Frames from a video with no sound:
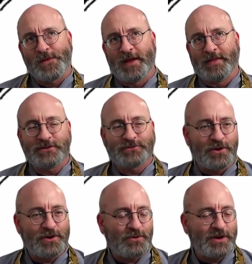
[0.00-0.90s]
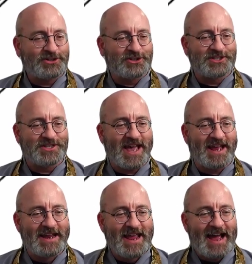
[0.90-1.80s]
And these were all questions
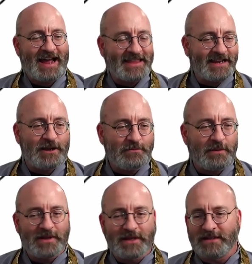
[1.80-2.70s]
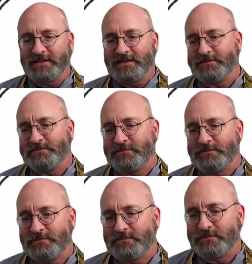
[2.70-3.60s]
that I think come up in
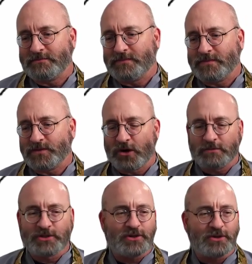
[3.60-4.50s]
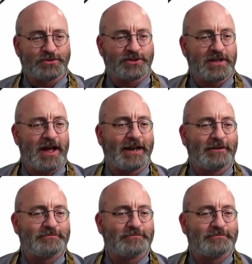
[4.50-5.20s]
Dharma circles a lot.